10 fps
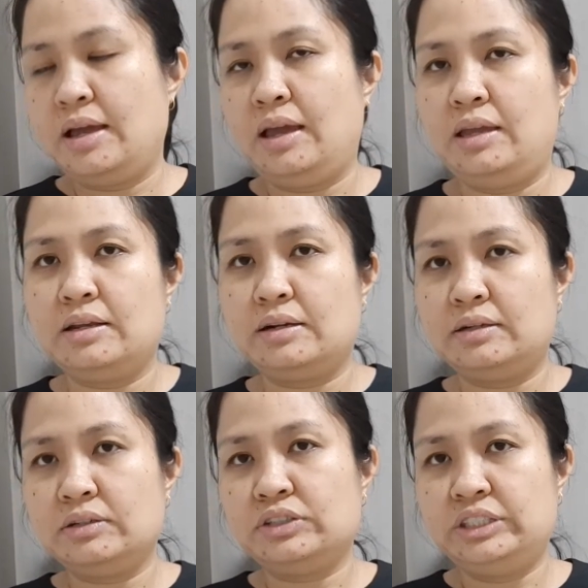In
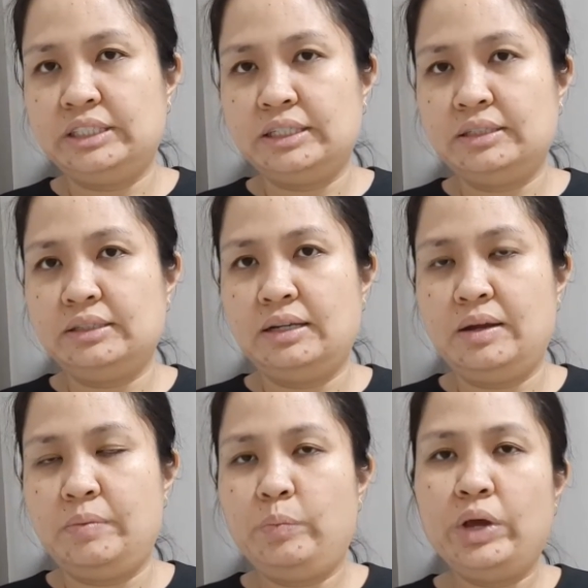conclusion,
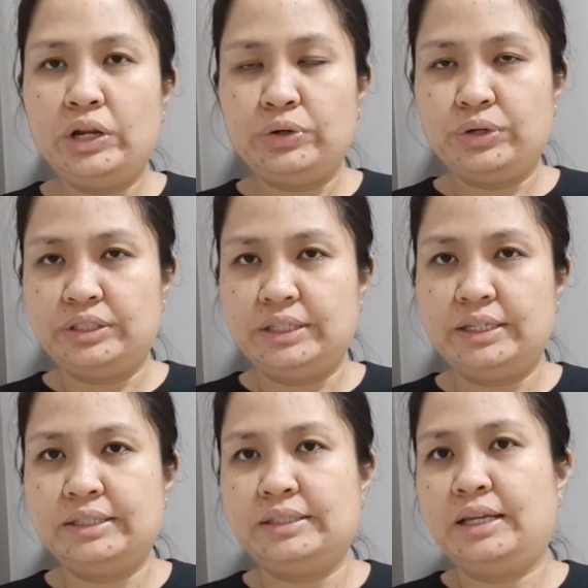
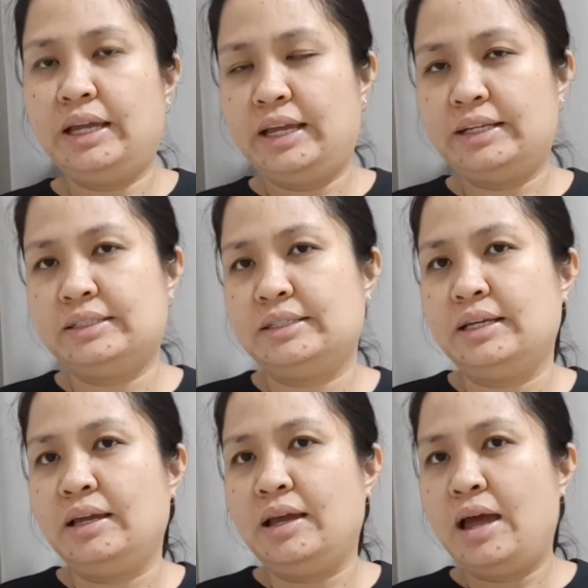melioidosis is
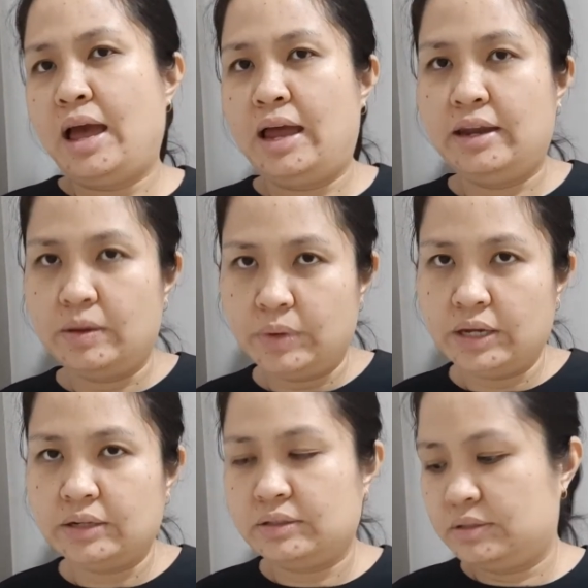
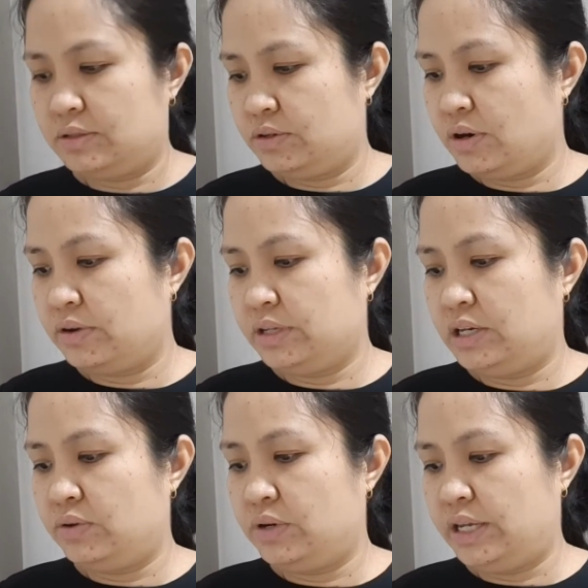endemic throughout
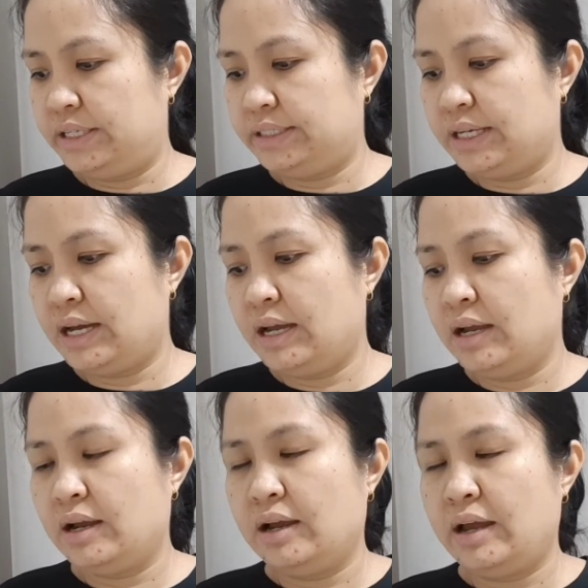Indonesia
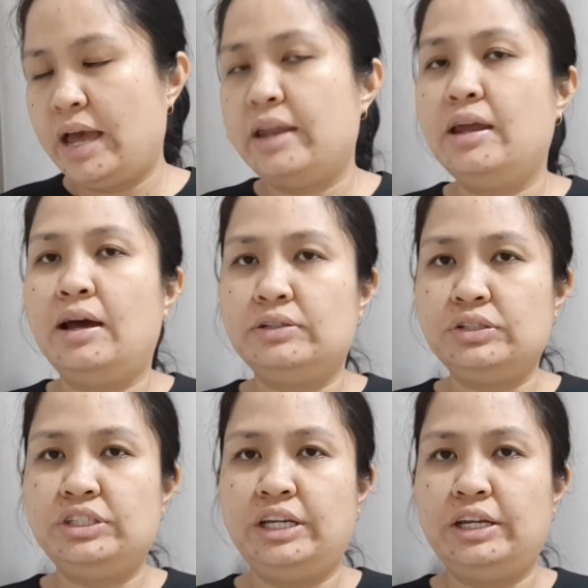and
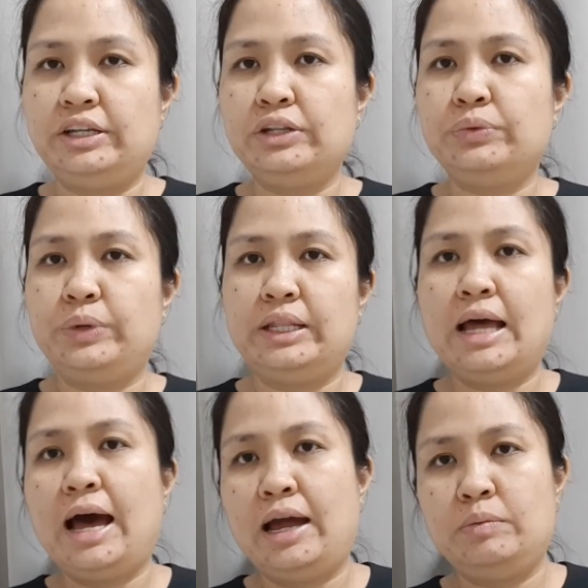associated with
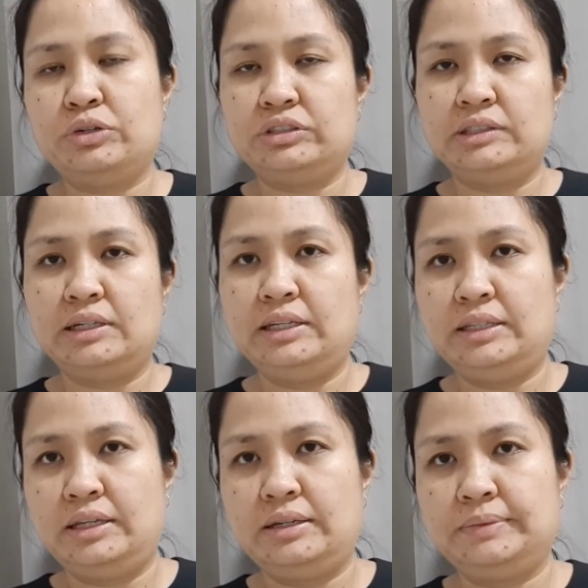high
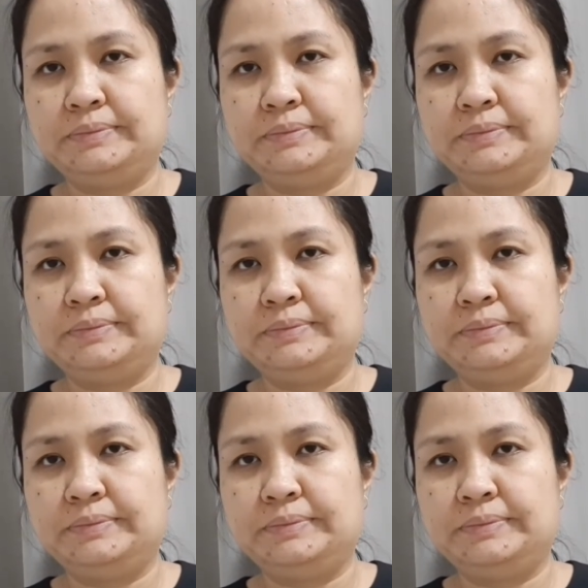mortality.